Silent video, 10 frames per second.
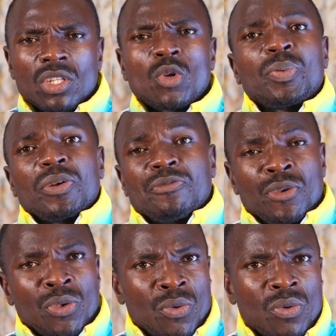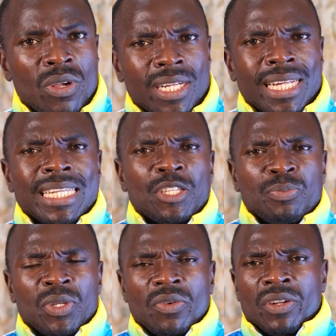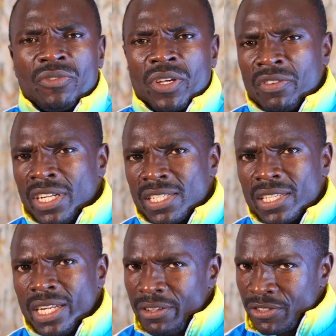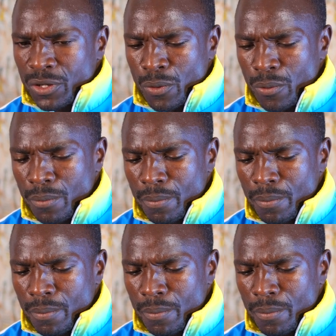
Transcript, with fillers: to pray for you that the spirit of unforgiveness leaves you.